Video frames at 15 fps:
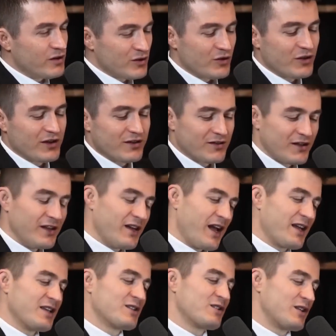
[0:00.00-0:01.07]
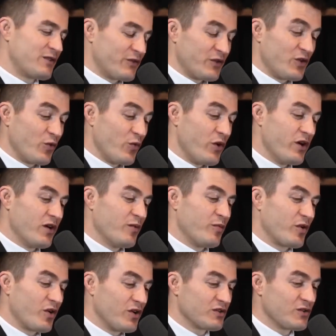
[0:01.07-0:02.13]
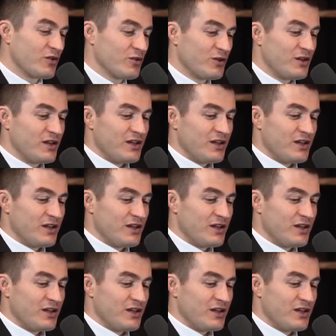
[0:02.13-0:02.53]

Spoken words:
So, like, I guess that's for your will, but also,